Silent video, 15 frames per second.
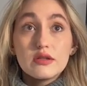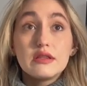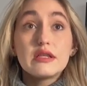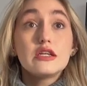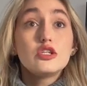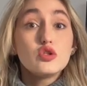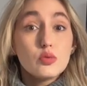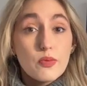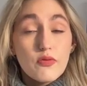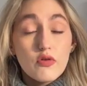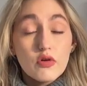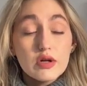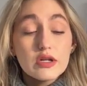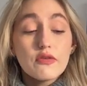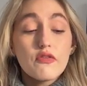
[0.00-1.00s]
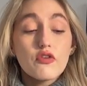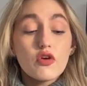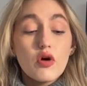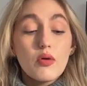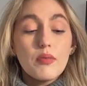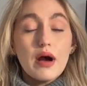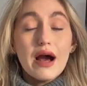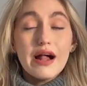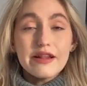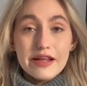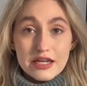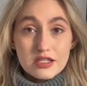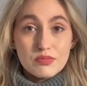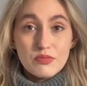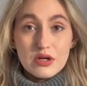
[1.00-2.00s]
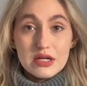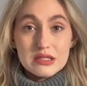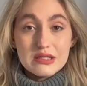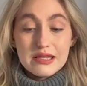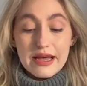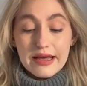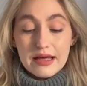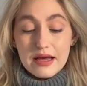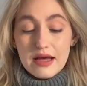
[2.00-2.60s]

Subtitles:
the dupe for it from Aliexpress, like